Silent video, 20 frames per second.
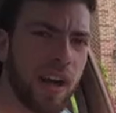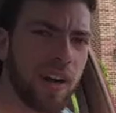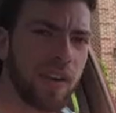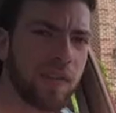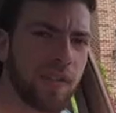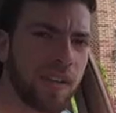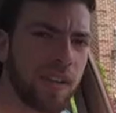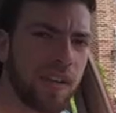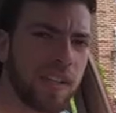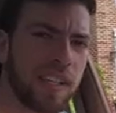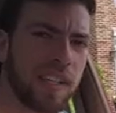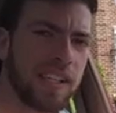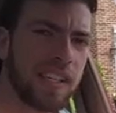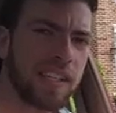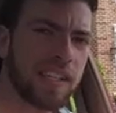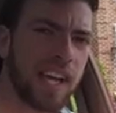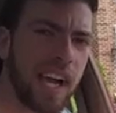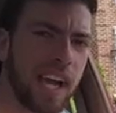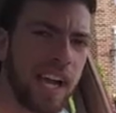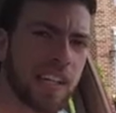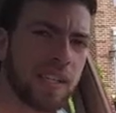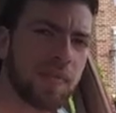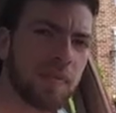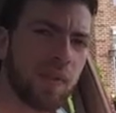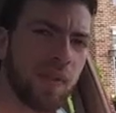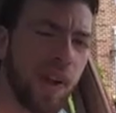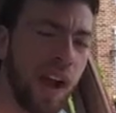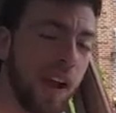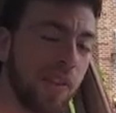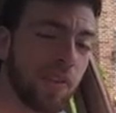out of a Dodge
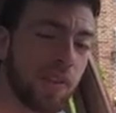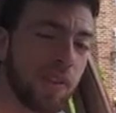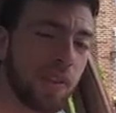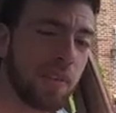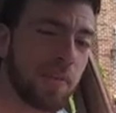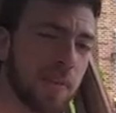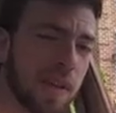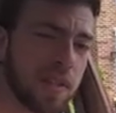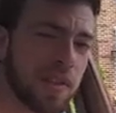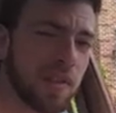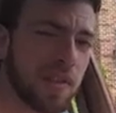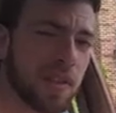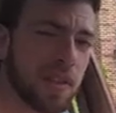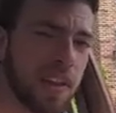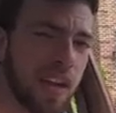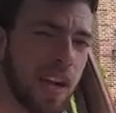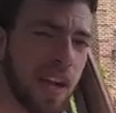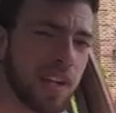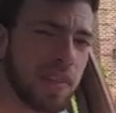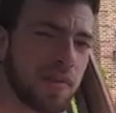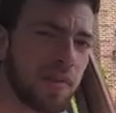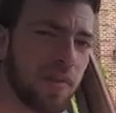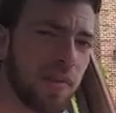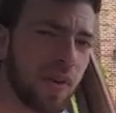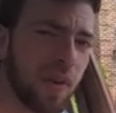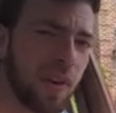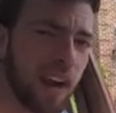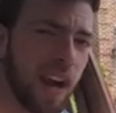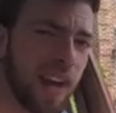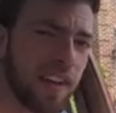before. I haven't really messed with the Dodge
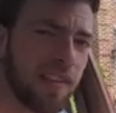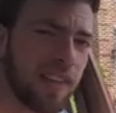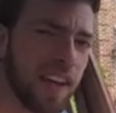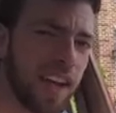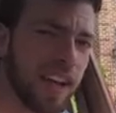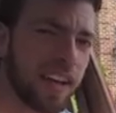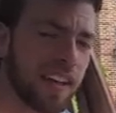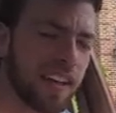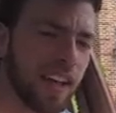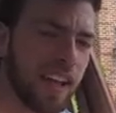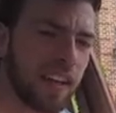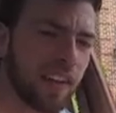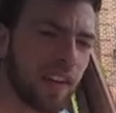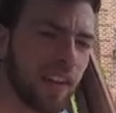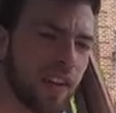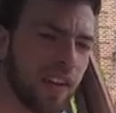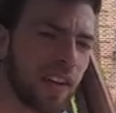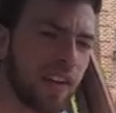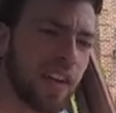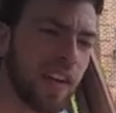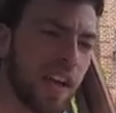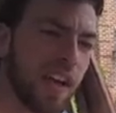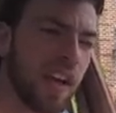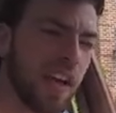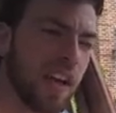before. I haven't had it that long.